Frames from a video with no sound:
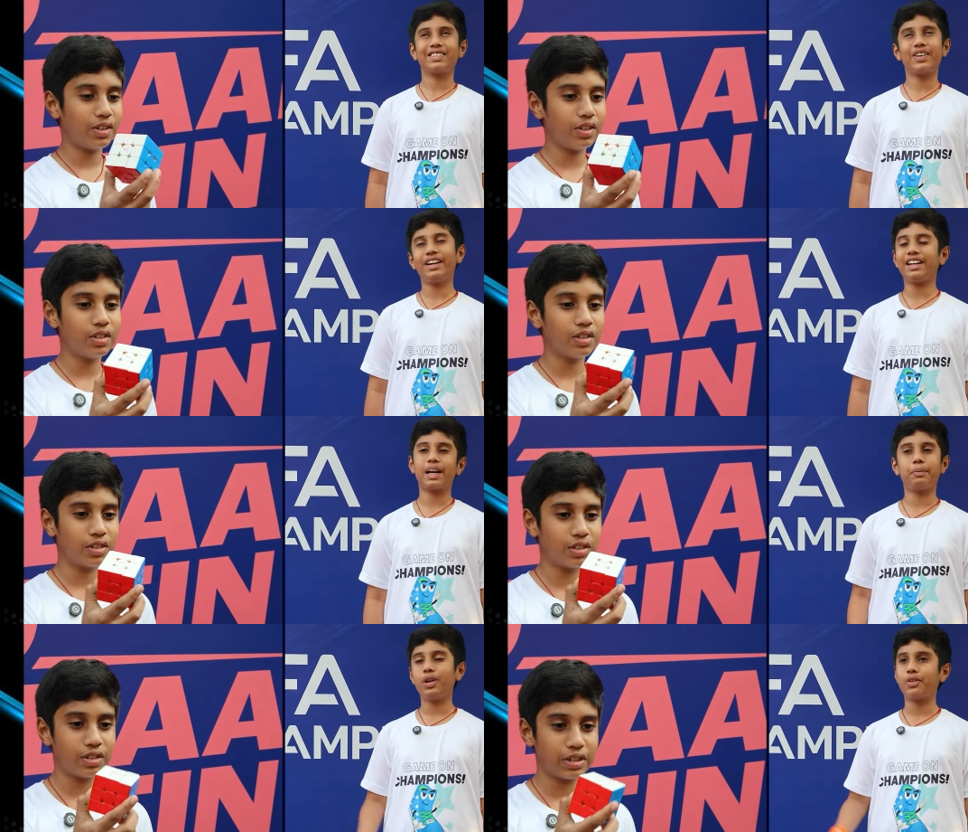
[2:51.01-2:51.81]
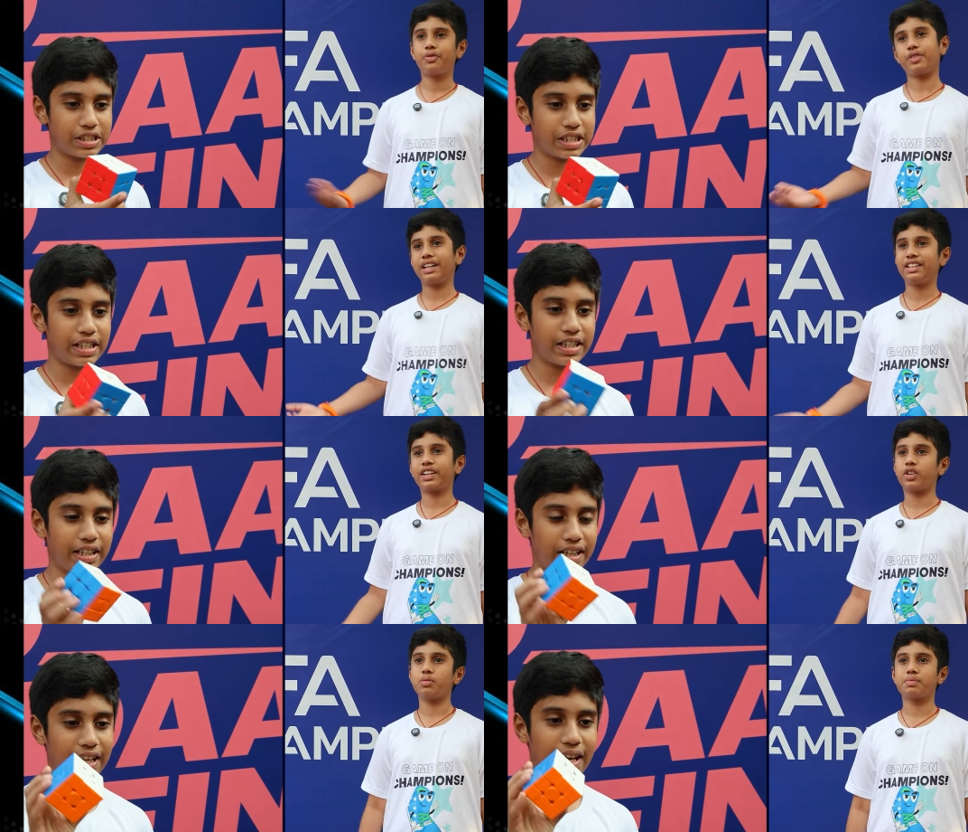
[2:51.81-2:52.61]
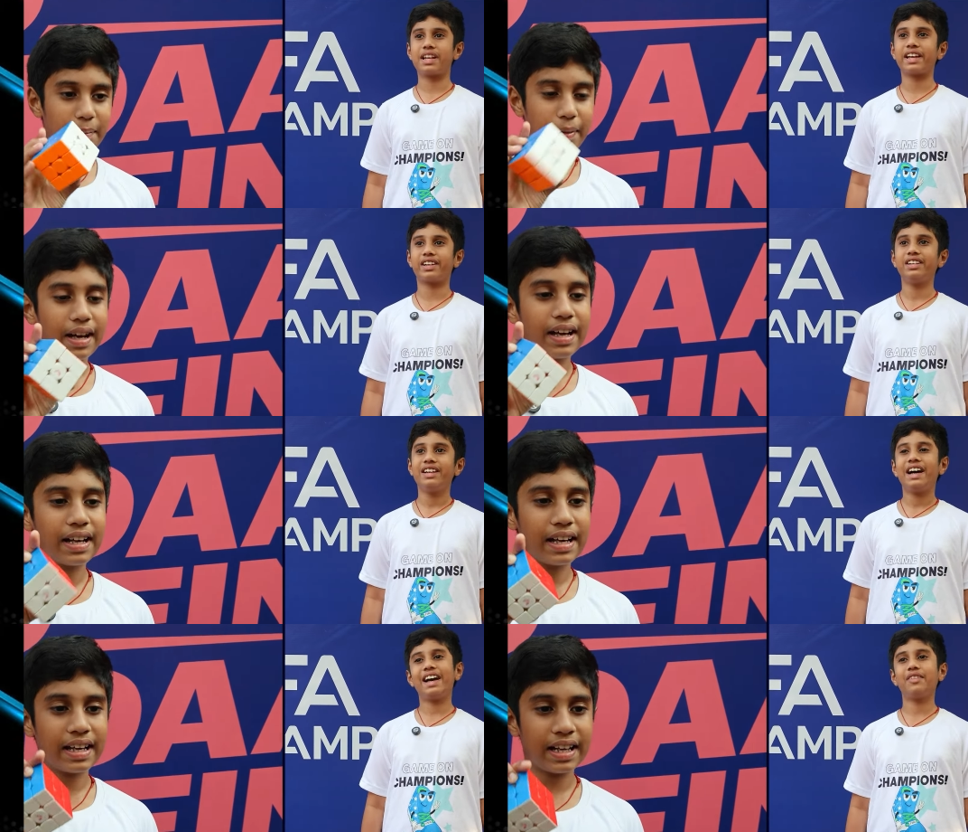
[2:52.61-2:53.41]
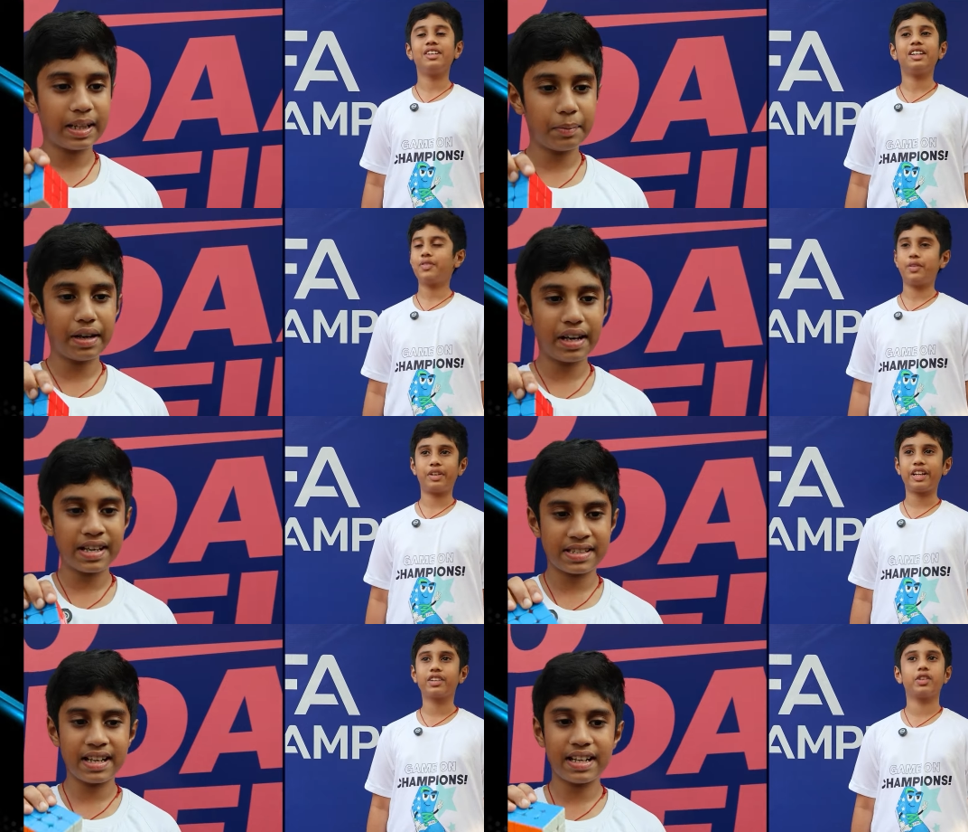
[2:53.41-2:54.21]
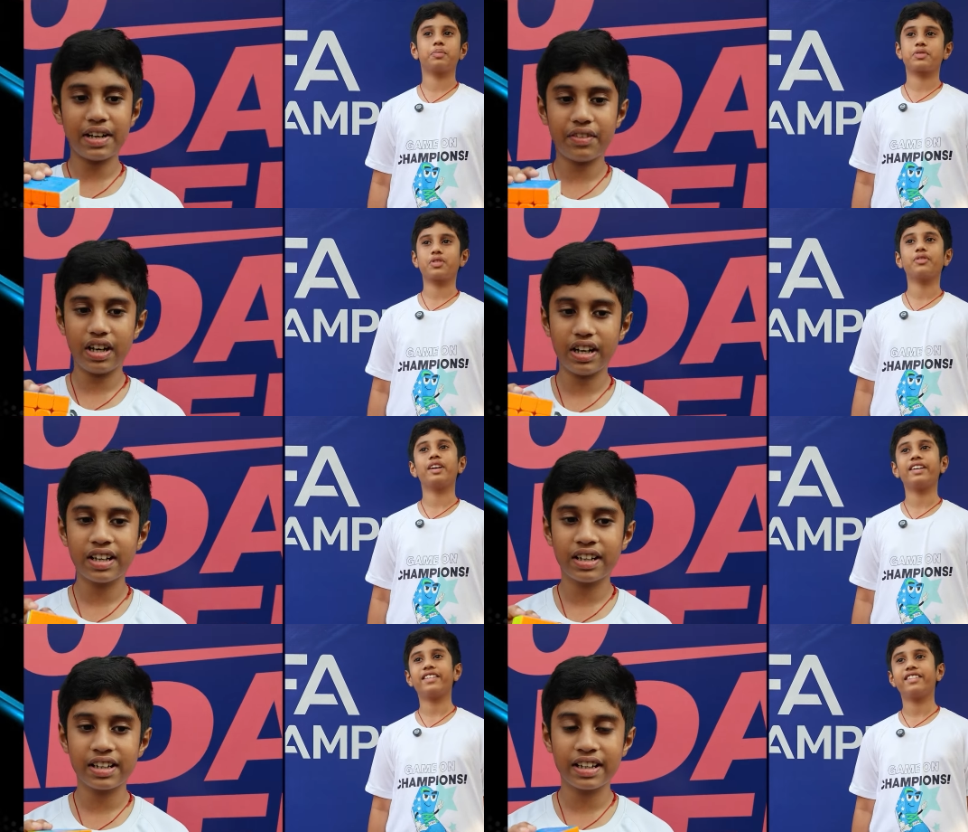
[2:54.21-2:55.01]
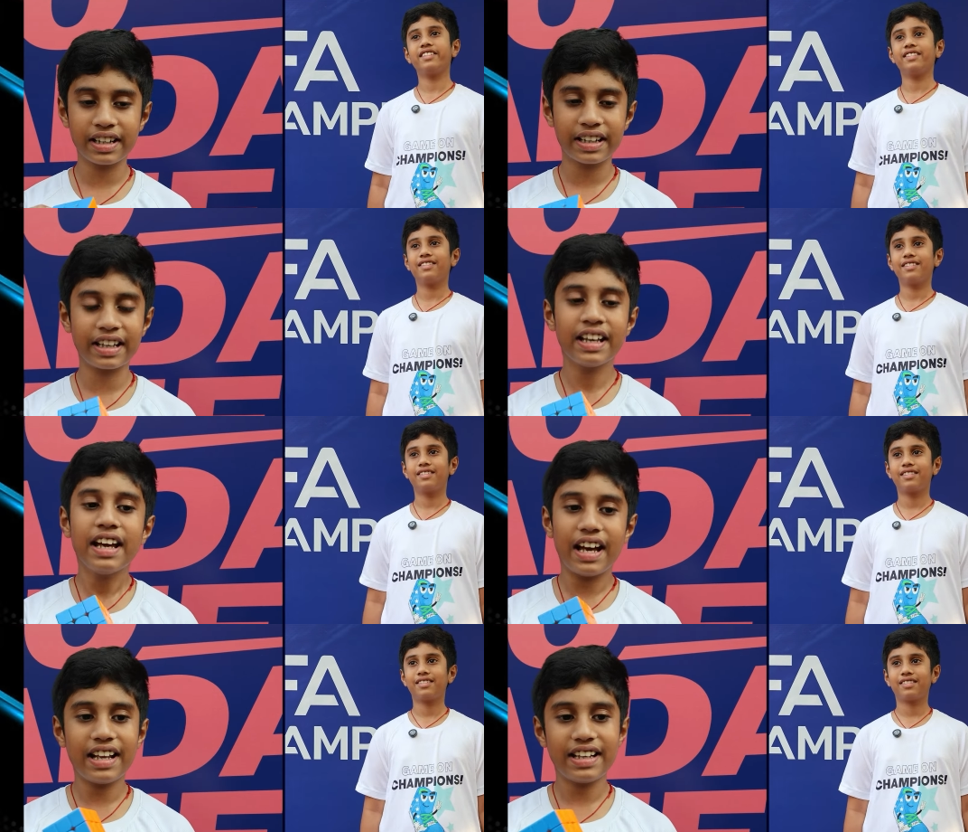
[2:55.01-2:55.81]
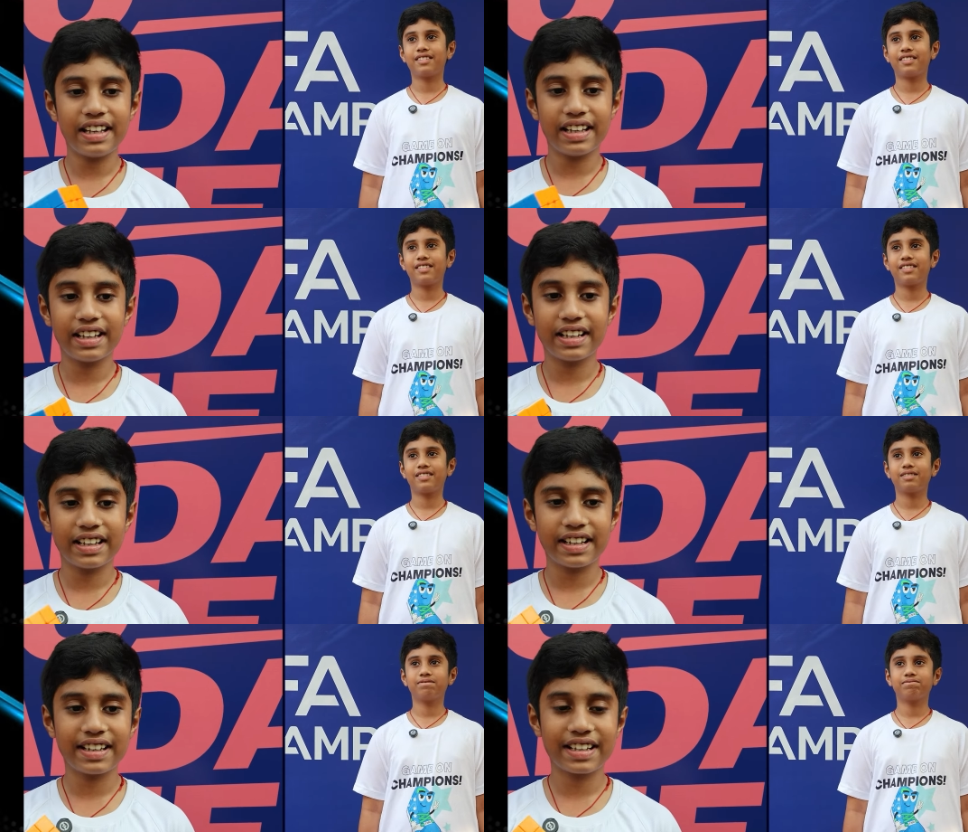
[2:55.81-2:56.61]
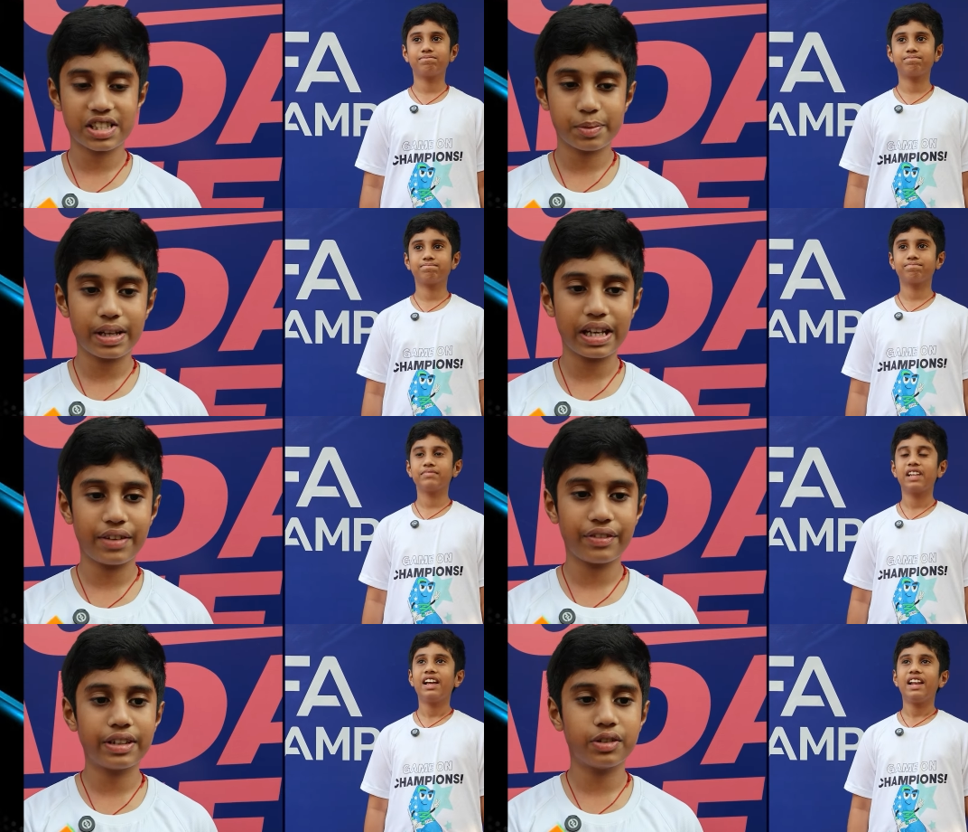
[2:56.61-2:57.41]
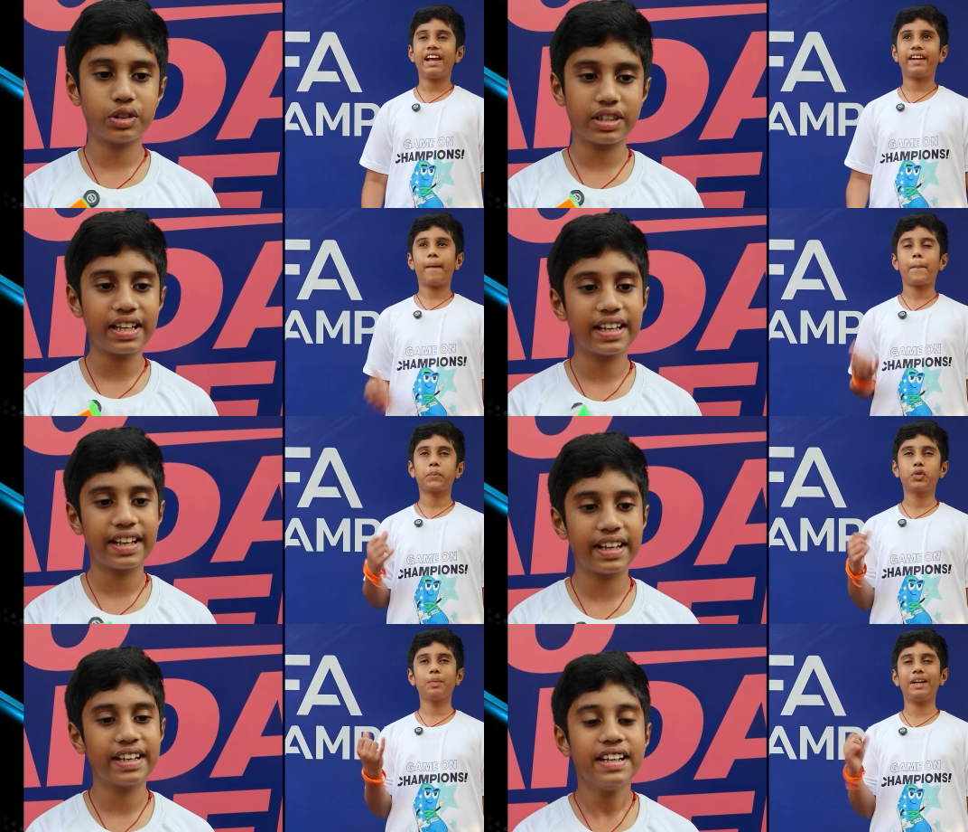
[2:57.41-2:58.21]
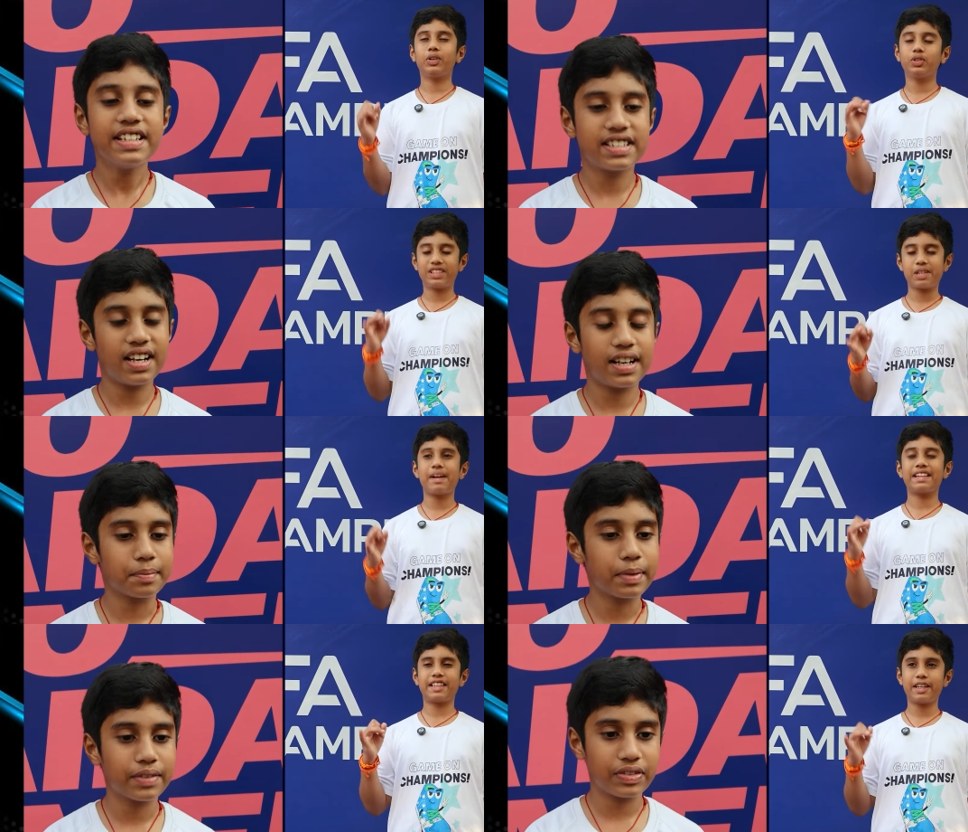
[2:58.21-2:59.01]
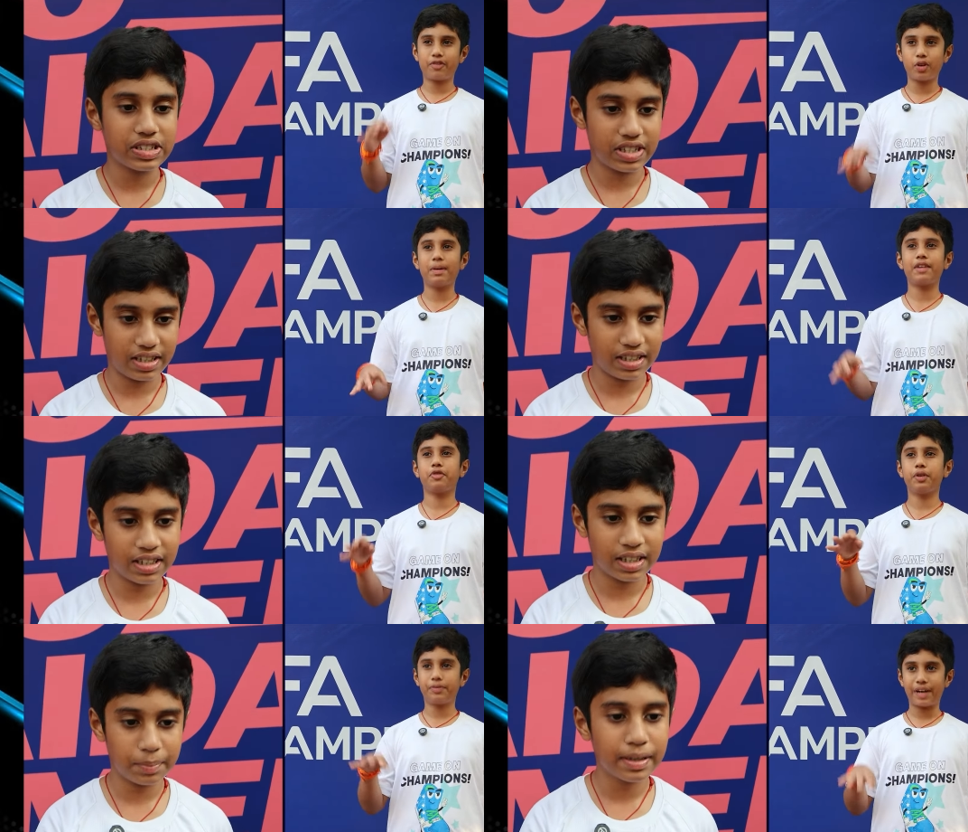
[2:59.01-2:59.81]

Speaker 1: taught a couple of other cubes. Like, I have learned 15 cubes so far.
Speaker 2: Okay, what all cubes have you learned till now?
Speaker 1: Like 2x2, 3x3, 4x4,